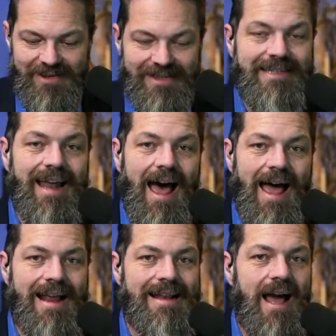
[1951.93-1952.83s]
the
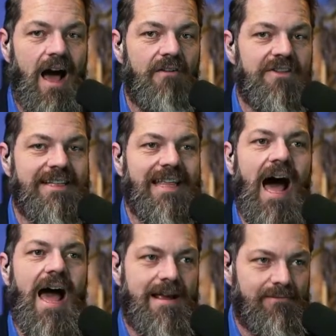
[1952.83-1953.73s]
sign of the
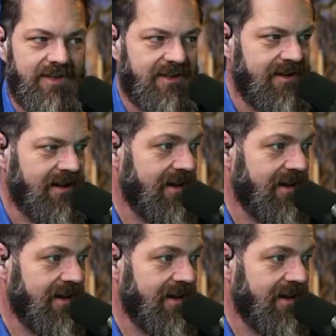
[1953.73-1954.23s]
times.